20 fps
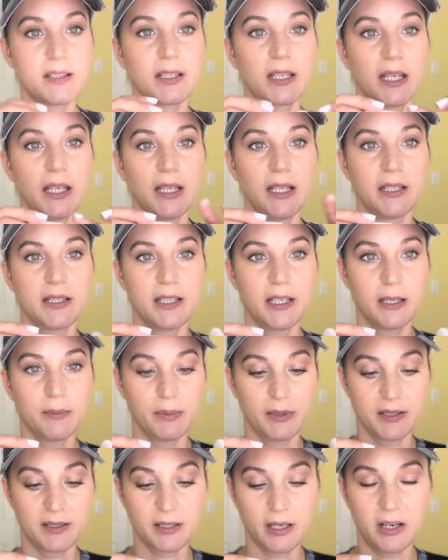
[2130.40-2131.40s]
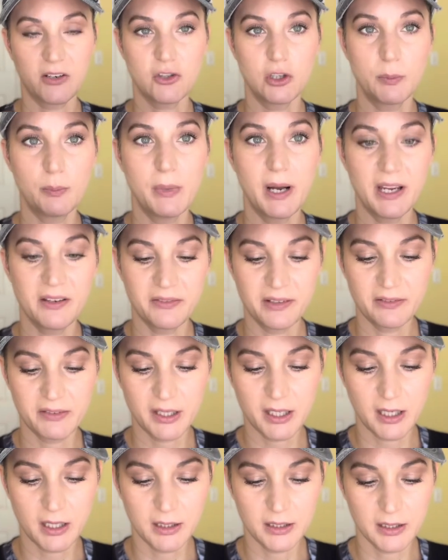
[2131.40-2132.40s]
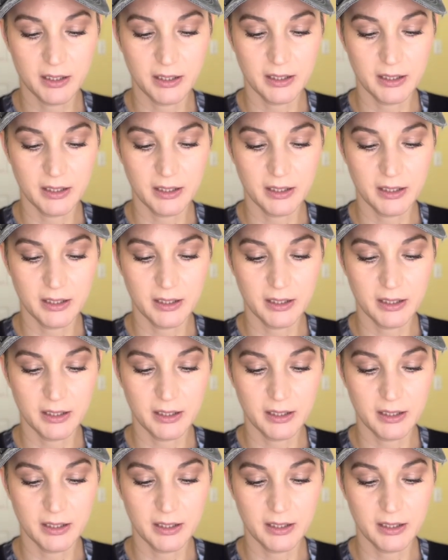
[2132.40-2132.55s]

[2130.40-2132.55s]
Skinny Dip. It's actually my favorite color.